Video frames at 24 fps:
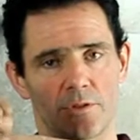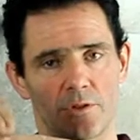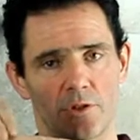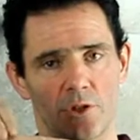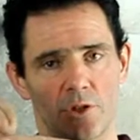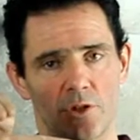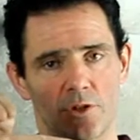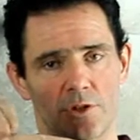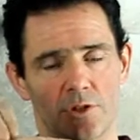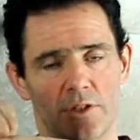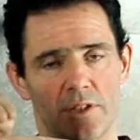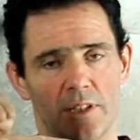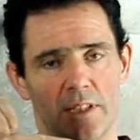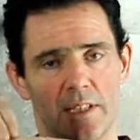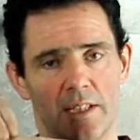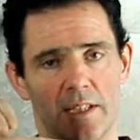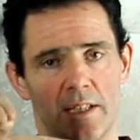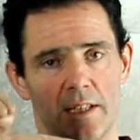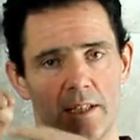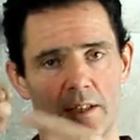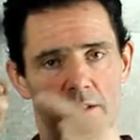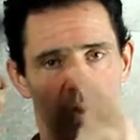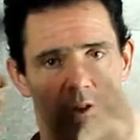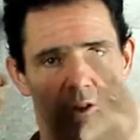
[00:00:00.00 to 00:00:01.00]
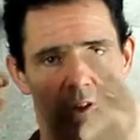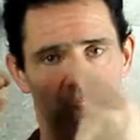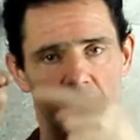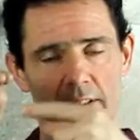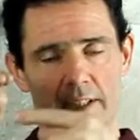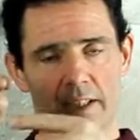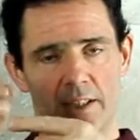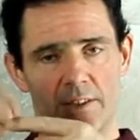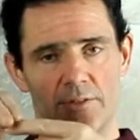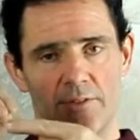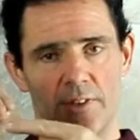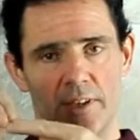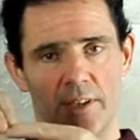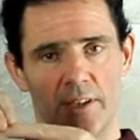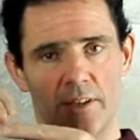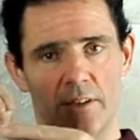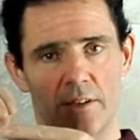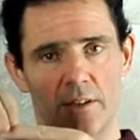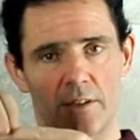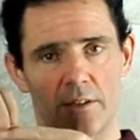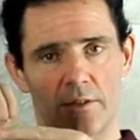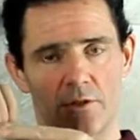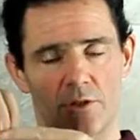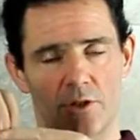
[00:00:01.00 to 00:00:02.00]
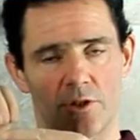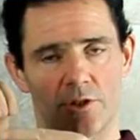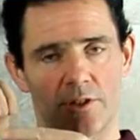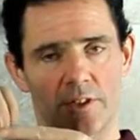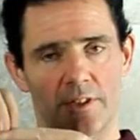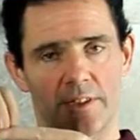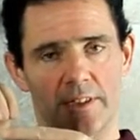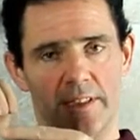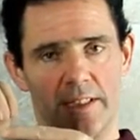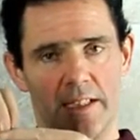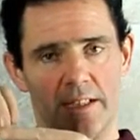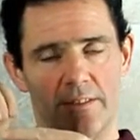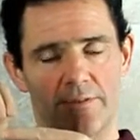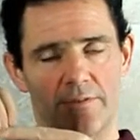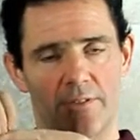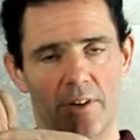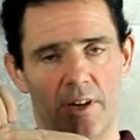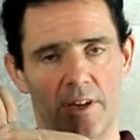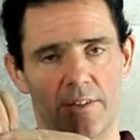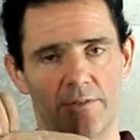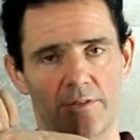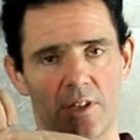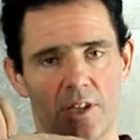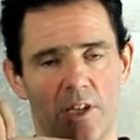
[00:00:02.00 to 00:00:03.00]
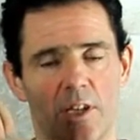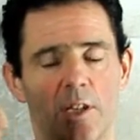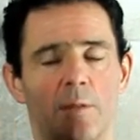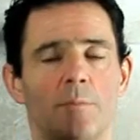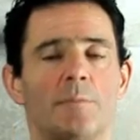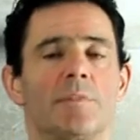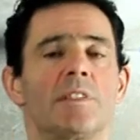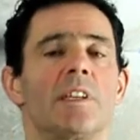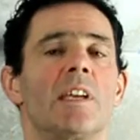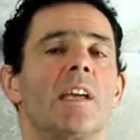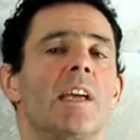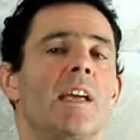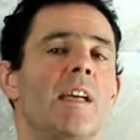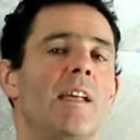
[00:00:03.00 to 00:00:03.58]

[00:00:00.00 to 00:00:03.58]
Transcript: just your index finger, just at the nail, 5 times.